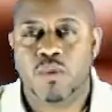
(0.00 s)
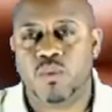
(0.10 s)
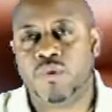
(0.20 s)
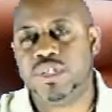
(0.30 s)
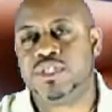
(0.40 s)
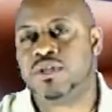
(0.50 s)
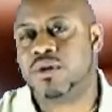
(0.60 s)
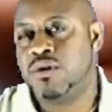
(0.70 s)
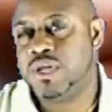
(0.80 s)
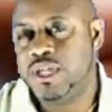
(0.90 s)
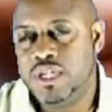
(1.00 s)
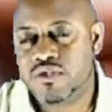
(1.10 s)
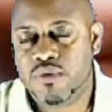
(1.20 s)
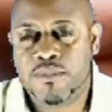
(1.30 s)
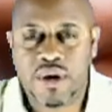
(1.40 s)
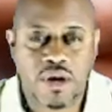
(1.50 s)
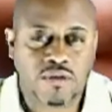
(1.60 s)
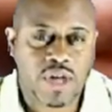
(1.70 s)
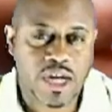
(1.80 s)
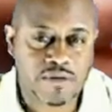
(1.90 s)
What we just heard in these three
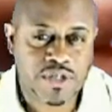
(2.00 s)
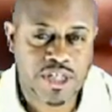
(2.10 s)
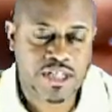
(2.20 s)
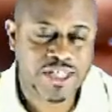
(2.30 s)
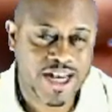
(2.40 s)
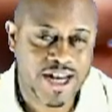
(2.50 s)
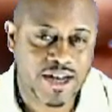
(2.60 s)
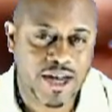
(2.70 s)
paragraphs is yet